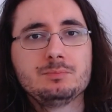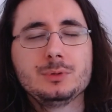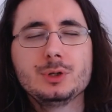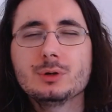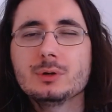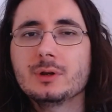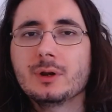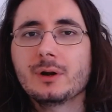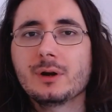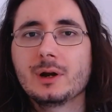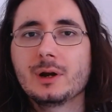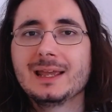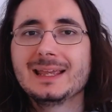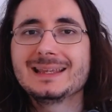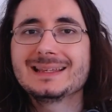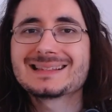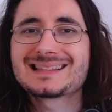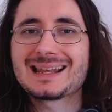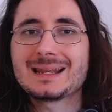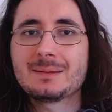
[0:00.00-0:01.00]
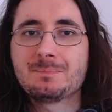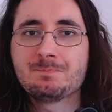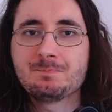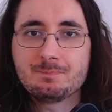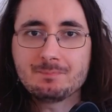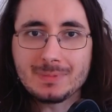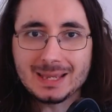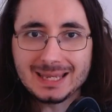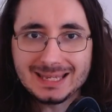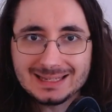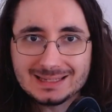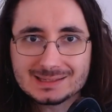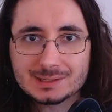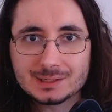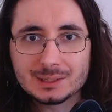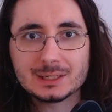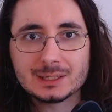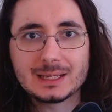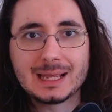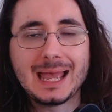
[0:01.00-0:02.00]
Mueller is an
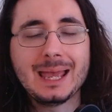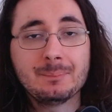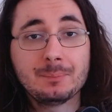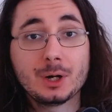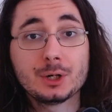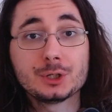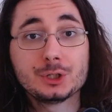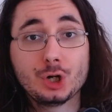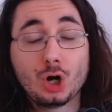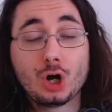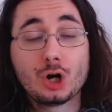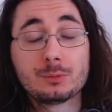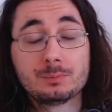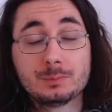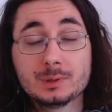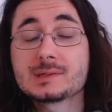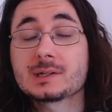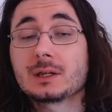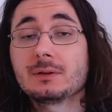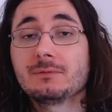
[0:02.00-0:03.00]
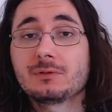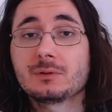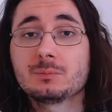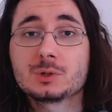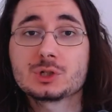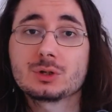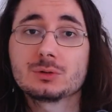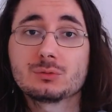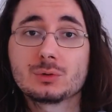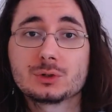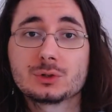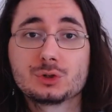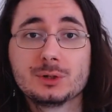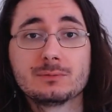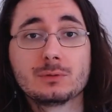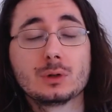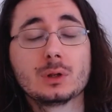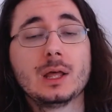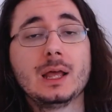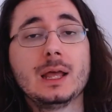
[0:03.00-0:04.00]
amazing MIR, music information
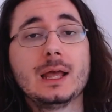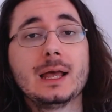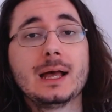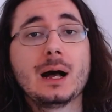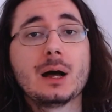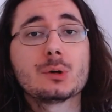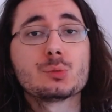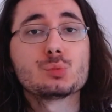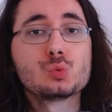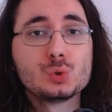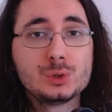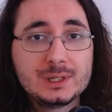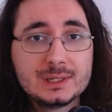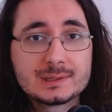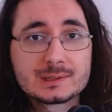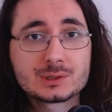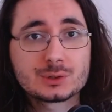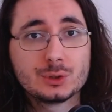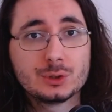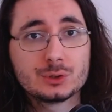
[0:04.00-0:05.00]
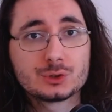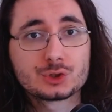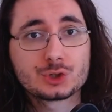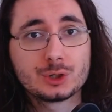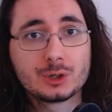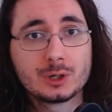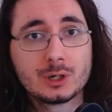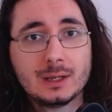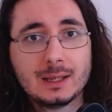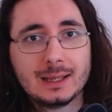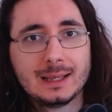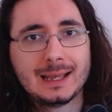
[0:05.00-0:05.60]
retrieval uh, researcher.